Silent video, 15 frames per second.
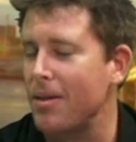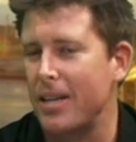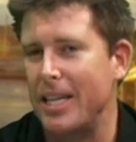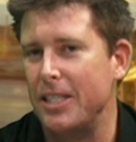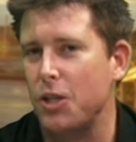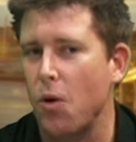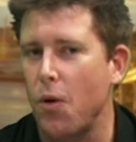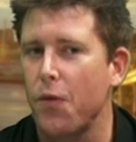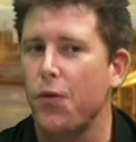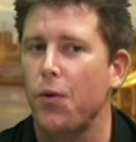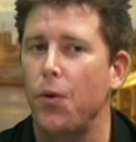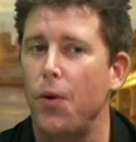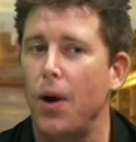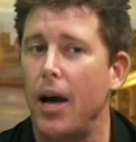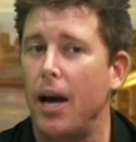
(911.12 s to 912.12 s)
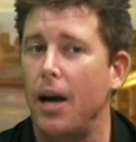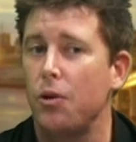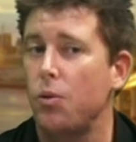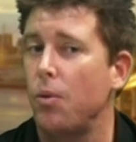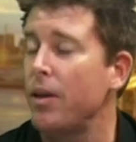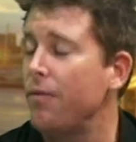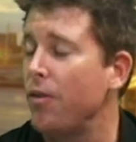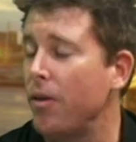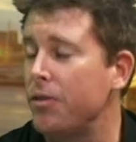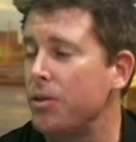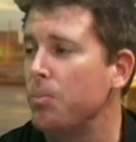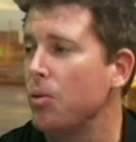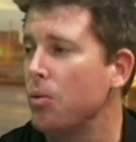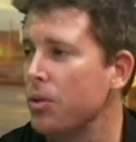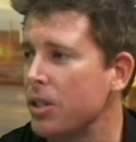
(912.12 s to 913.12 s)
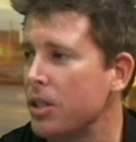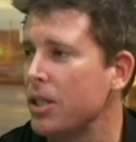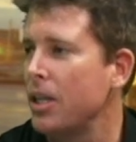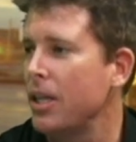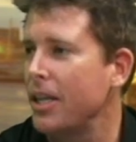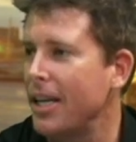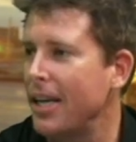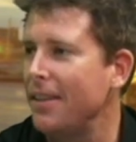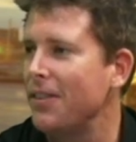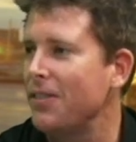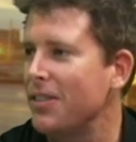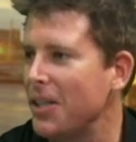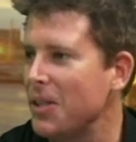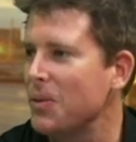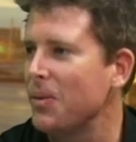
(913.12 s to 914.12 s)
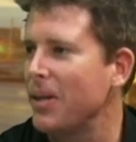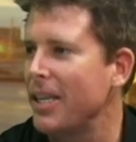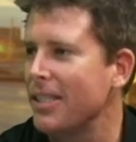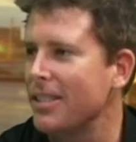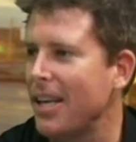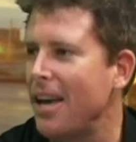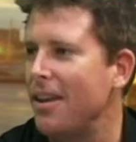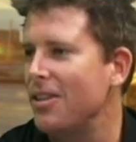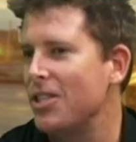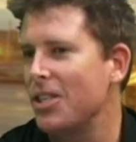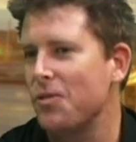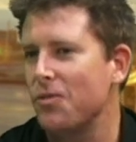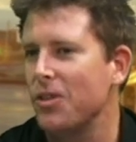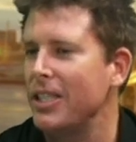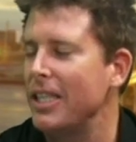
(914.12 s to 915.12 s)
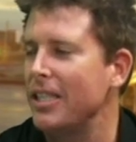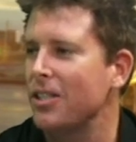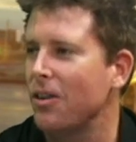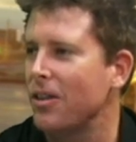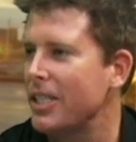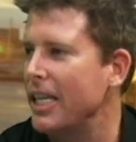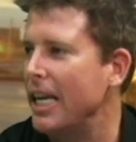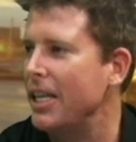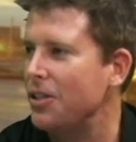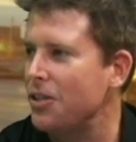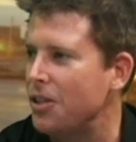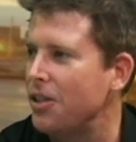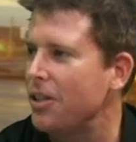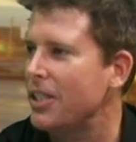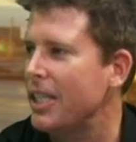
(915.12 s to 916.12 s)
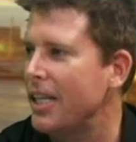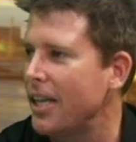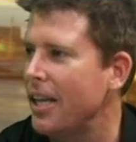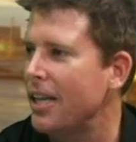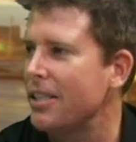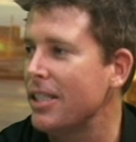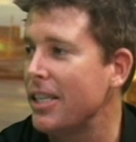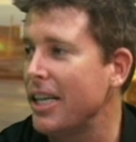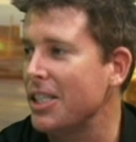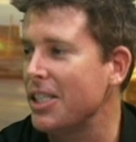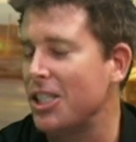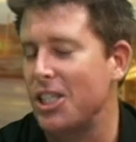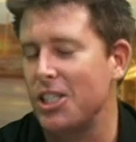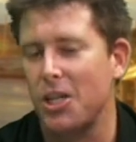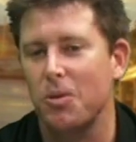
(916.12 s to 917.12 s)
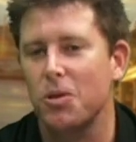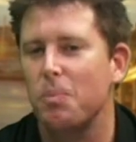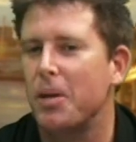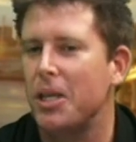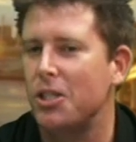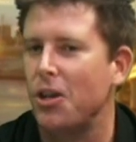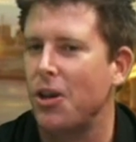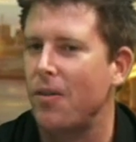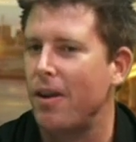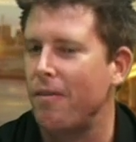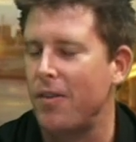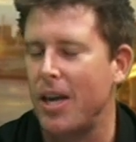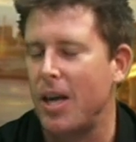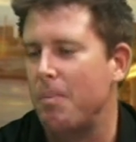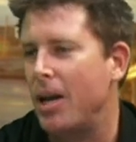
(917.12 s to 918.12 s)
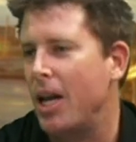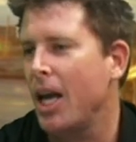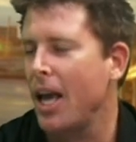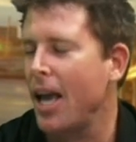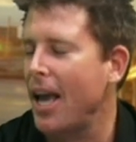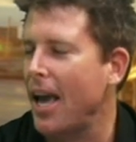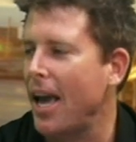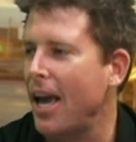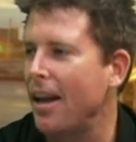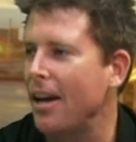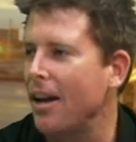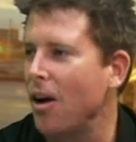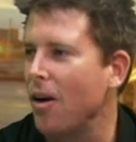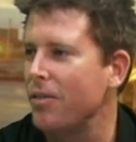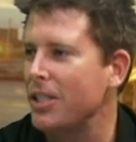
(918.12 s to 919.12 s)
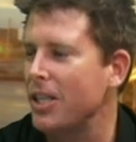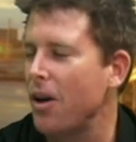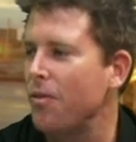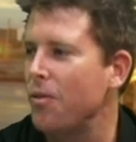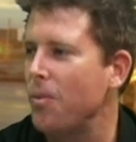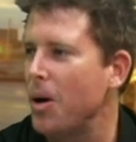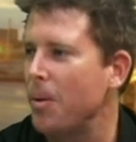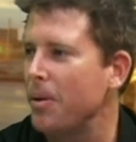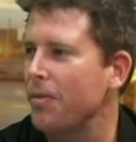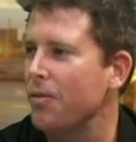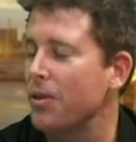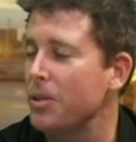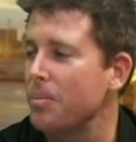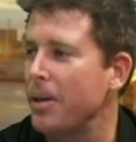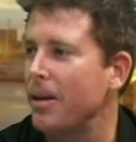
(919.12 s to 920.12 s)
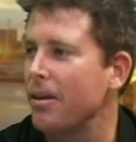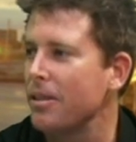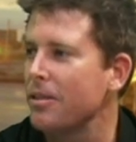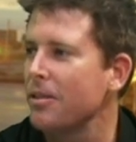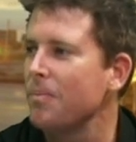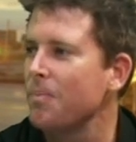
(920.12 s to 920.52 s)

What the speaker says: He's gone through 25 sports in the 6 weeks and just really excited to get his jersey and get into next year. So it was a big turnaround for him and obviously overwhelming for his parents.